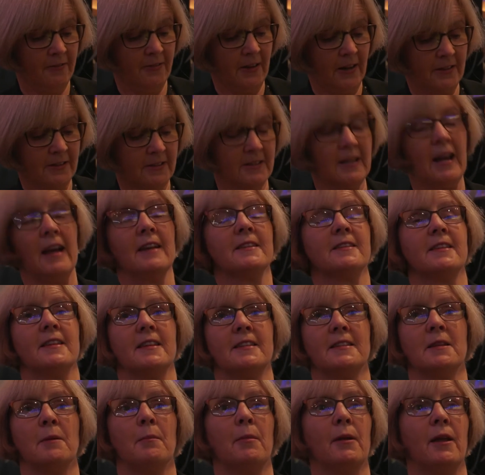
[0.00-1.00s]
that it has the
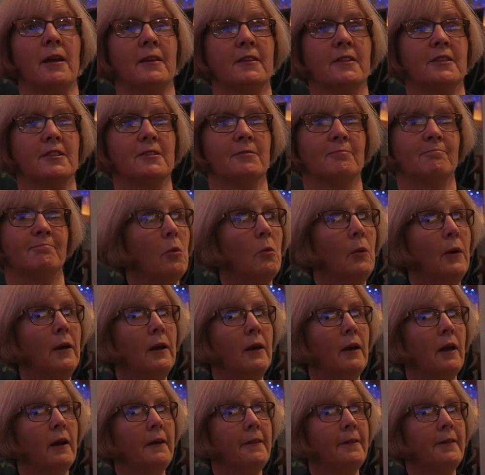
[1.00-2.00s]
symbol on it.
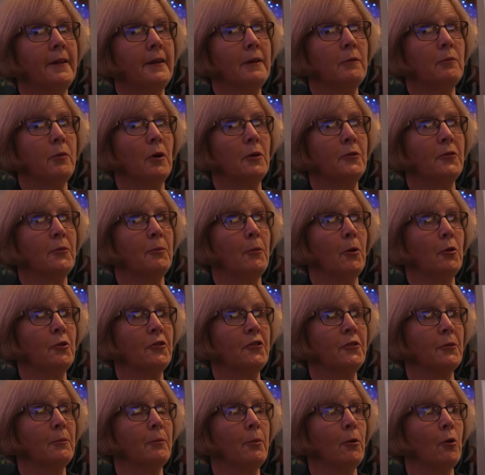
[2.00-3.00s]
Well, I think what's
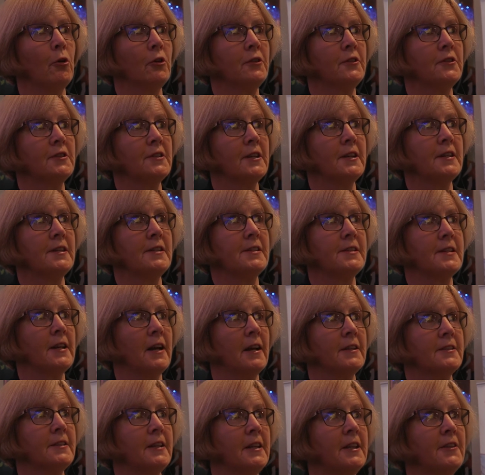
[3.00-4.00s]
most important is
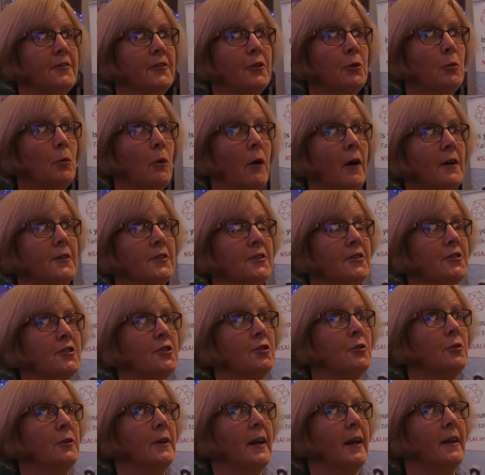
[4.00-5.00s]
that if you want
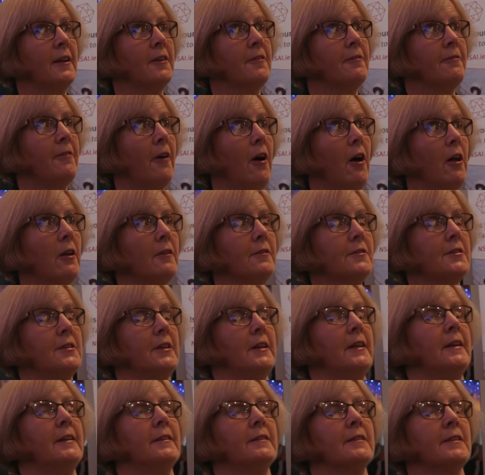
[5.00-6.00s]
to get involved
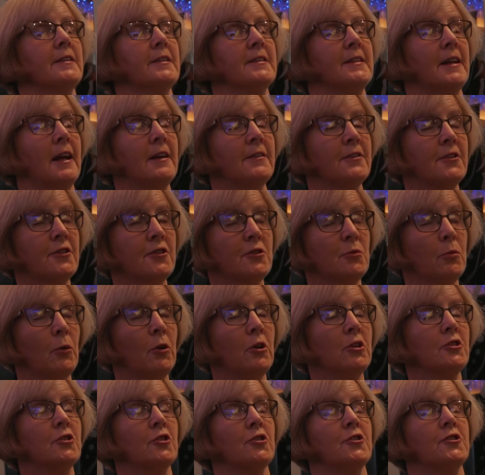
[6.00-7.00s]
in the standards
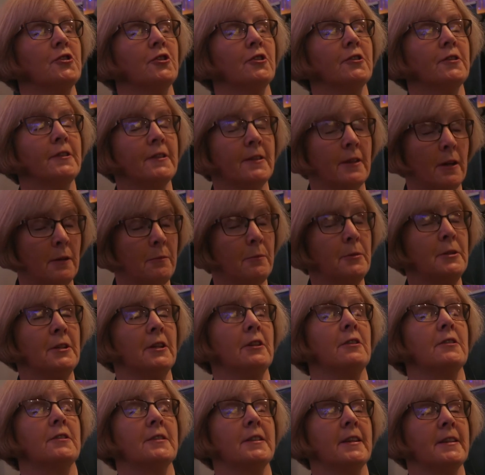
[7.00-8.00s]
world or cert- in
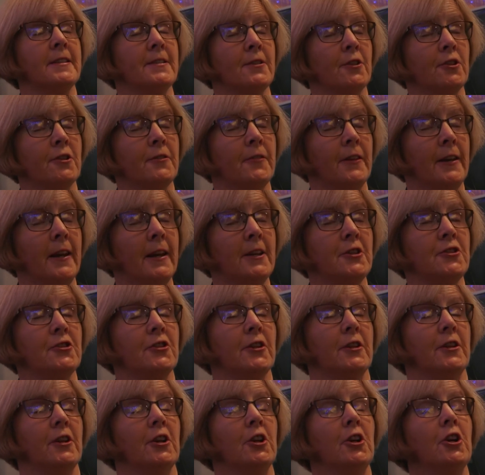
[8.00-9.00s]
particular, say,
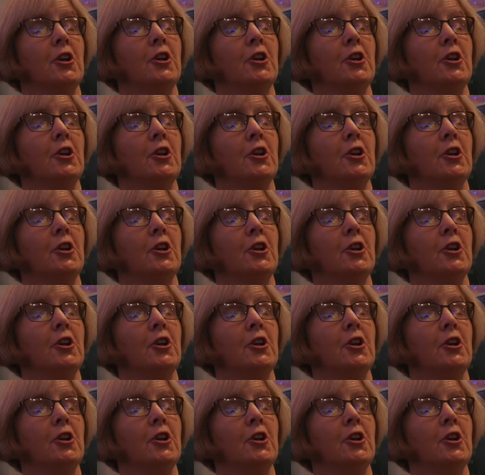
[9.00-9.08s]
certification,